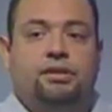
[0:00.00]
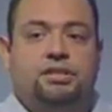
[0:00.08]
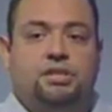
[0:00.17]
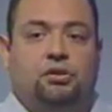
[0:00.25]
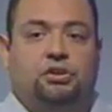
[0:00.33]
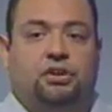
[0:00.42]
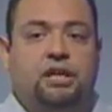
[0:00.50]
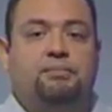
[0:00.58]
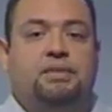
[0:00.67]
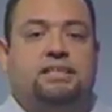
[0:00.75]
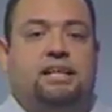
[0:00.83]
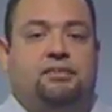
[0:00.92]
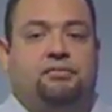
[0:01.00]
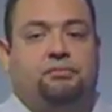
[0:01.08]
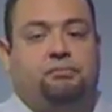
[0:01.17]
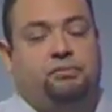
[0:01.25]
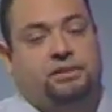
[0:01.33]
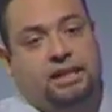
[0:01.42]
So treatment
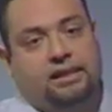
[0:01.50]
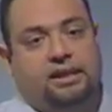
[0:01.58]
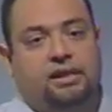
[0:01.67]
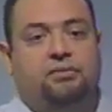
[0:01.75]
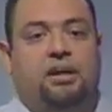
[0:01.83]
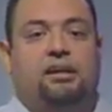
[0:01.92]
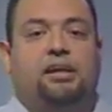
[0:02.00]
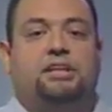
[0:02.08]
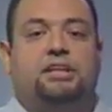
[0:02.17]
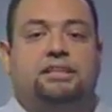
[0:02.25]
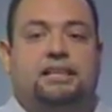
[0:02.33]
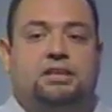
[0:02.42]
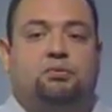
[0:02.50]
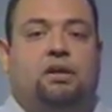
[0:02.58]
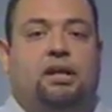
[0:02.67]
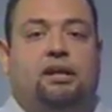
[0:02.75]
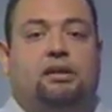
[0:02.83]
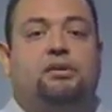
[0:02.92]
technique violations, that's what
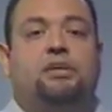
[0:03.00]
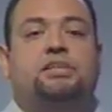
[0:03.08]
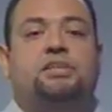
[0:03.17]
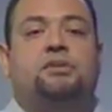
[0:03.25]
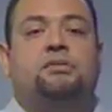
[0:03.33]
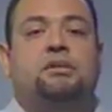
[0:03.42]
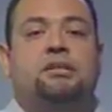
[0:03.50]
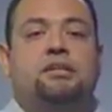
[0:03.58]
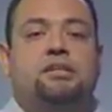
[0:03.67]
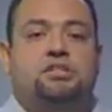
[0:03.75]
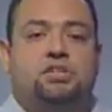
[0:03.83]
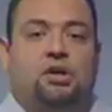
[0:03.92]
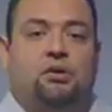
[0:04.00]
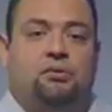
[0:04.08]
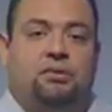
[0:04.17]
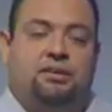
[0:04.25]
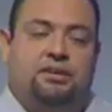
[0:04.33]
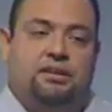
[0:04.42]
I alluded to.
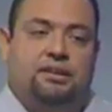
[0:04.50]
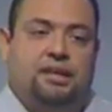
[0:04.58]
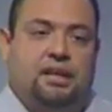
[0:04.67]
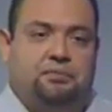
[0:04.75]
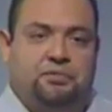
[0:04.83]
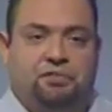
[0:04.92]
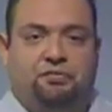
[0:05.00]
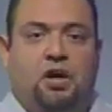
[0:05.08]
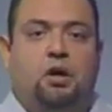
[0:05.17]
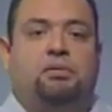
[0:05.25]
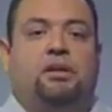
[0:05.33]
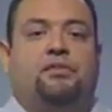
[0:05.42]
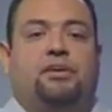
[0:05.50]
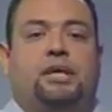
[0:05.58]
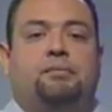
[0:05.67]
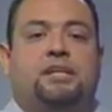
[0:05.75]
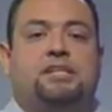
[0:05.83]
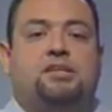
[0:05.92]
So if you fall below the
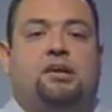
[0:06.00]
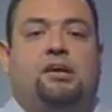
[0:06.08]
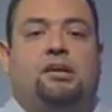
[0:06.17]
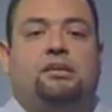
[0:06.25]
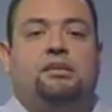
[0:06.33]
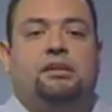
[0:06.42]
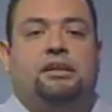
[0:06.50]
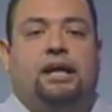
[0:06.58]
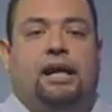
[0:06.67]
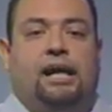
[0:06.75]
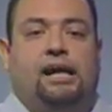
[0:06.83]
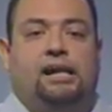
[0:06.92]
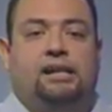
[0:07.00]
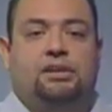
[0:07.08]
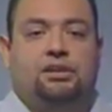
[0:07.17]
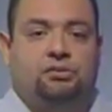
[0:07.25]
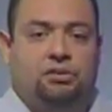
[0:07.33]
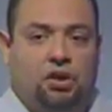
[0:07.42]
MSR and
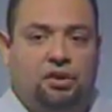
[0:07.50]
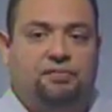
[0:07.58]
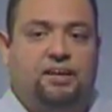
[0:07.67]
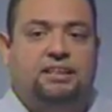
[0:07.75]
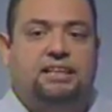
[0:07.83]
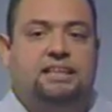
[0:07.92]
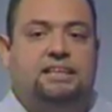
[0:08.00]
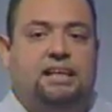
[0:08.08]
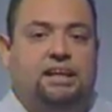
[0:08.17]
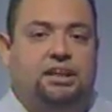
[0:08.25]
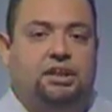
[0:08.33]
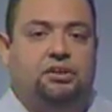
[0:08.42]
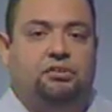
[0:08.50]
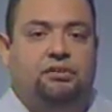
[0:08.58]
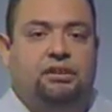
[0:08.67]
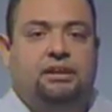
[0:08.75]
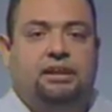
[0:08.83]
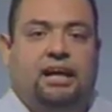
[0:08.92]
you notify TCEQ
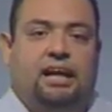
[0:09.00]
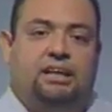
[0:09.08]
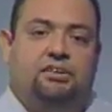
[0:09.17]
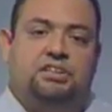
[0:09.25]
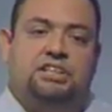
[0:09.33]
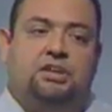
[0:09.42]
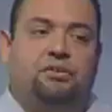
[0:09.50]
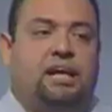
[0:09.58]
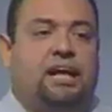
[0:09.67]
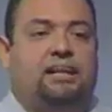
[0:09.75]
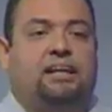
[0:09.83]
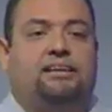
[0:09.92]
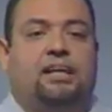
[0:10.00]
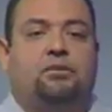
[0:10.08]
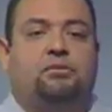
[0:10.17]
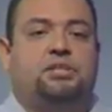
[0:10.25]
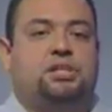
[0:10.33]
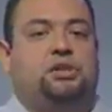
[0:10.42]
and you still can't get that
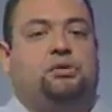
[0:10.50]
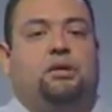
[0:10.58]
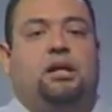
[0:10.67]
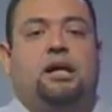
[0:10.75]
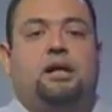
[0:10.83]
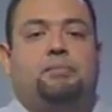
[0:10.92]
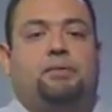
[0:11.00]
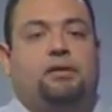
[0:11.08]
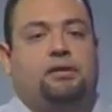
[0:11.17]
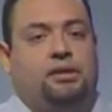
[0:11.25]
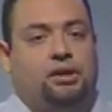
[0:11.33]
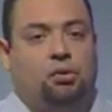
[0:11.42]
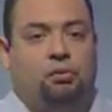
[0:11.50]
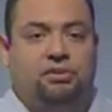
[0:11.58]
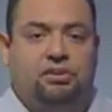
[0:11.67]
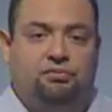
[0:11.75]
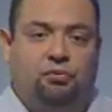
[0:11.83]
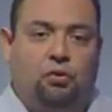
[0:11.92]
residual up,
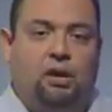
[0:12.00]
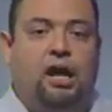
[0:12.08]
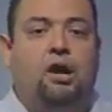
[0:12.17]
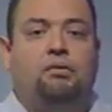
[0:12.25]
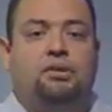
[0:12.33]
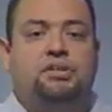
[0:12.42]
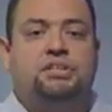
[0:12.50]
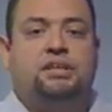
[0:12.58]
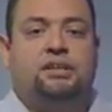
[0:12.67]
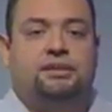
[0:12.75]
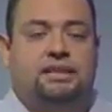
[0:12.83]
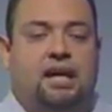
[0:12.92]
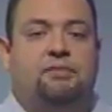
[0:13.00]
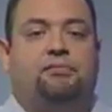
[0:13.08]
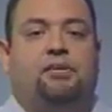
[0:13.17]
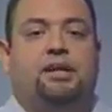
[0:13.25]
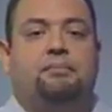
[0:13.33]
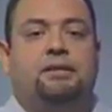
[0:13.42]
within 4 hours time
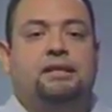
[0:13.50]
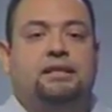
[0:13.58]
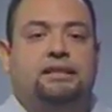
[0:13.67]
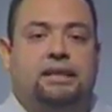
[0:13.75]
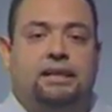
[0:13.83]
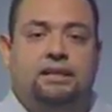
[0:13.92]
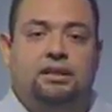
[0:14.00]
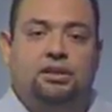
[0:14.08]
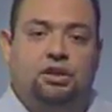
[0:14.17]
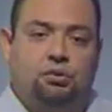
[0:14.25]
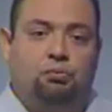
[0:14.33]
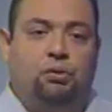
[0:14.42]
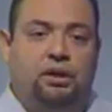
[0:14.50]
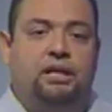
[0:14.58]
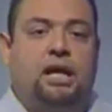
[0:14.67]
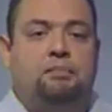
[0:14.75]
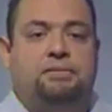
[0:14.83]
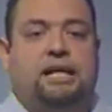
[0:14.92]
frame, then you would
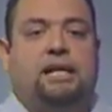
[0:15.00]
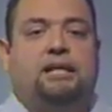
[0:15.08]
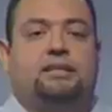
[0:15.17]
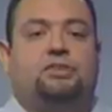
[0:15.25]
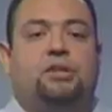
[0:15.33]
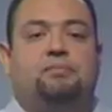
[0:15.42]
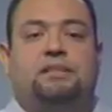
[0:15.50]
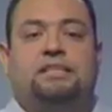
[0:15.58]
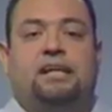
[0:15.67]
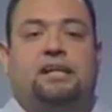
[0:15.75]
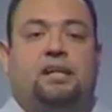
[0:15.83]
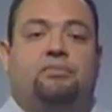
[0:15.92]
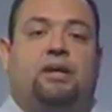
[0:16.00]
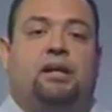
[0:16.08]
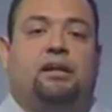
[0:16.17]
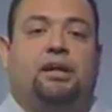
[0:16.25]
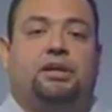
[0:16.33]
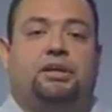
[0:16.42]
obtain a treatment technique
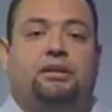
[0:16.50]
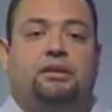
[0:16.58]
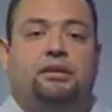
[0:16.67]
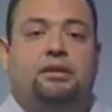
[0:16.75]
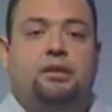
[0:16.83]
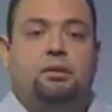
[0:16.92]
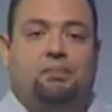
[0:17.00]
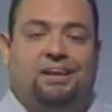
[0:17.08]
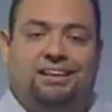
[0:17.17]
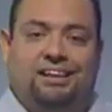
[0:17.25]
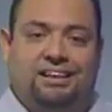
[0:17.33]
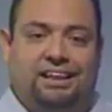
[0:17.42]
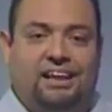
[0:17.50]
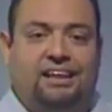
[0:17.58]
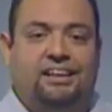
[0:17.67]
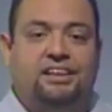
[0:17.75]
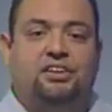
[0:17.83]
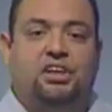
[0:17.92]
violation. But
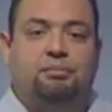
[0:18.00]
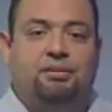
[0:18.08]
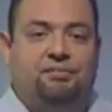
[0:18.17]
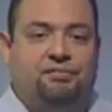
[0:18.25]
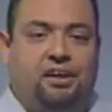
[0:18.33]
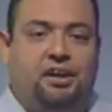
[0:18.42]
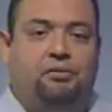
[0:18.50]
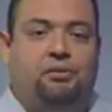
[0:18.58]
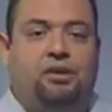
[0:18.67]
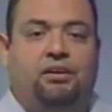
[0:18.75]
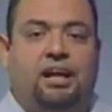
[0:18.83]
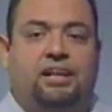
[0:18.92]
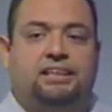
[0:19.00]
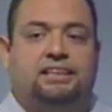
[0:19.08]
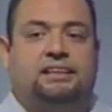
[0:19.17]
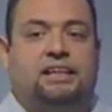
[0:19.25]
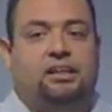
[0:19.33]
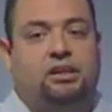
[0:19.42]
again, these are going to be very rare
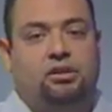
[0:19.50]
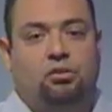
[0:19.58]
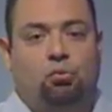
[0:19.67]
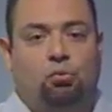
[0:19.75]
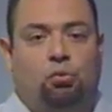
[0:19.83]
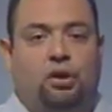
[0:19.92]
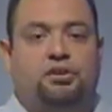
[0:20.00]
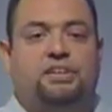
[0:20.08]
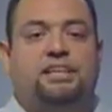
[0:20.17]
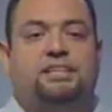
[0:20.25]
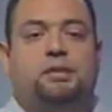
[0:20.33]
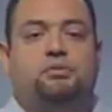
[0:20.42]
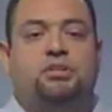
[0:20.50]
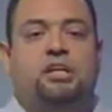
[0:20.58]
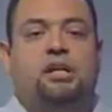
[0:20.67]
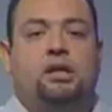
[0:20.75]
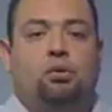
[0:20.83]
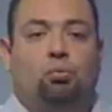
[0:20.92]
cases that water systems
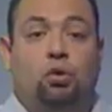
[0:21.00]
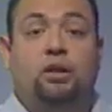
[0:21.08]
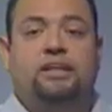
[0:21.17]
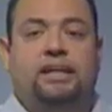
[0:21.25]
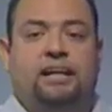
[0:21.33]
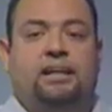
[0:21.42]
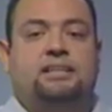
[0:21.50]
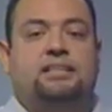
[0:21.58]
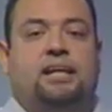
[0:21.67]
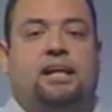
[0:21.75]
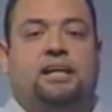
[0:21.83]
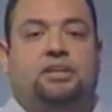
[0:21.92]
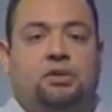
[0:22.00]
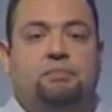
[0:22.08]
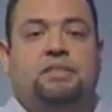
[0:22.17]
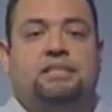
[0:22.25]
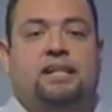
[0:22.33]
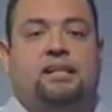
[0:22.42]
would get a
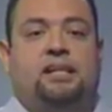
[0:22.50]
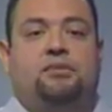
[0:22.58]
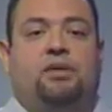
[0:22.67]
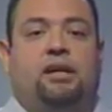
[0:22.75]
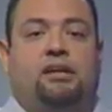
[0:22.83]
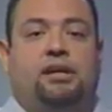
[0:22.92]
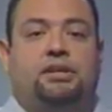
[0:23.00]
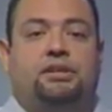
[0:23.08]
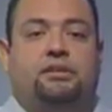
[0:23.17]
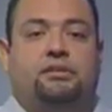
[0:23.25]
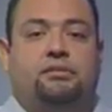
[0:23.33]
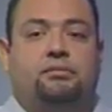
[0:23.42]
treatment technique violation.